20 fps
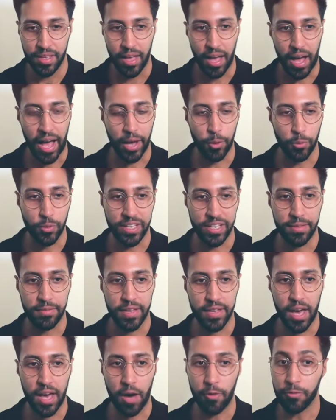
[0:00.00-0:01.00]
I would give
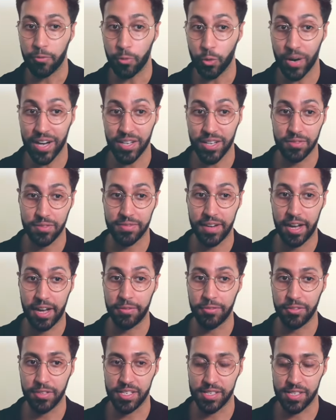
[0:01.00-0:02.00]
it a 4 out of 5
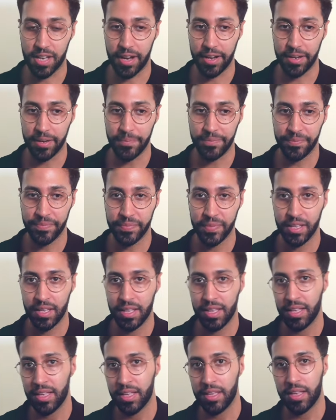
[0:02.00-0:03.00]
for design.
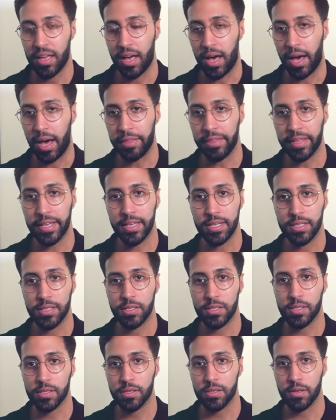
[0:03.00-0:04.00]
I think
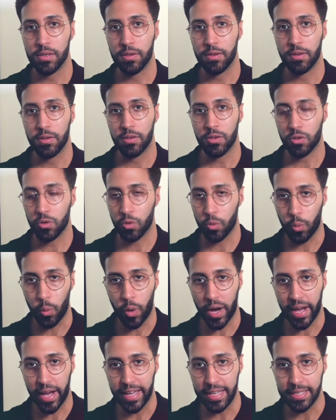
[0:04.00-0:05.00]
it's
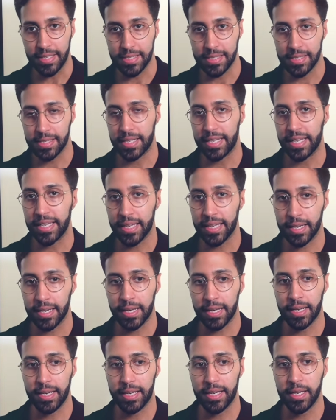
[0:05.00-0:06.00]
quite sleek and
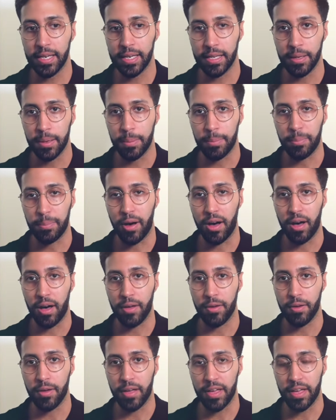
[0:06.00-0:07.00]
clean, but
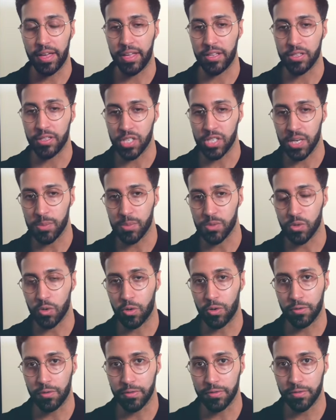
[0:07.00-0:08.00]
in terms
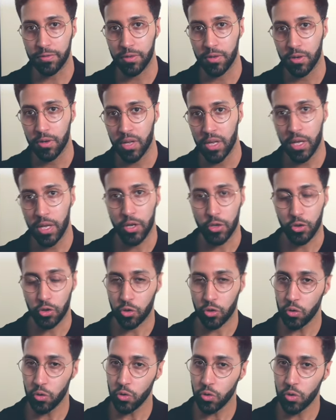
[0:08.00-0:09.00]
of
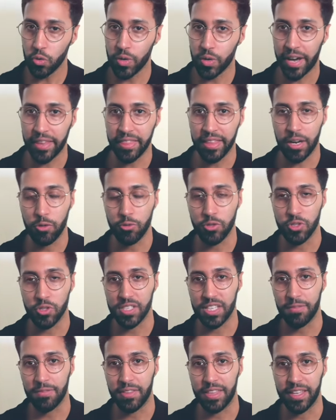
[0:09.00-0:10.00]
Google, I think I would just
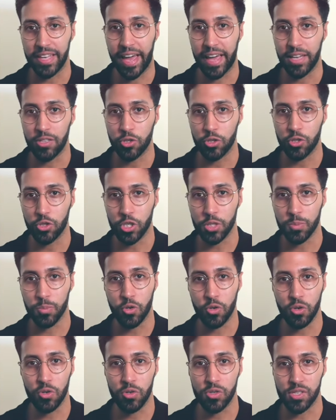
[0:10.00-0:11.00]
give it the edge just
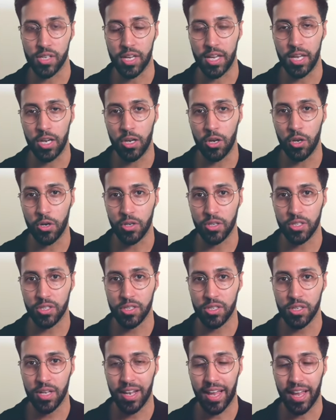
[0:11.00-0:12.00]
because it
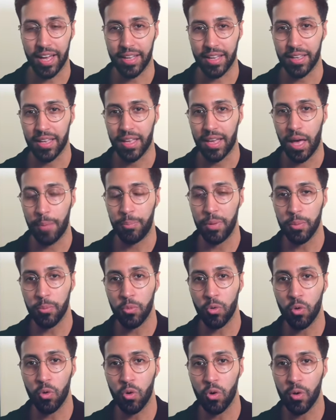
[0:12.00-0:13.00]
looked like a bit
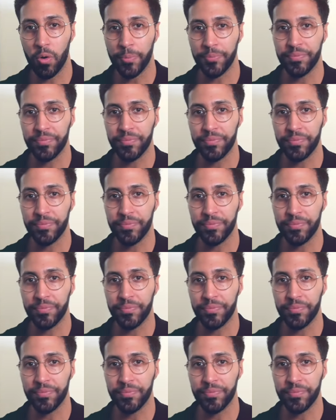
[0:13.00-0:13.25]
more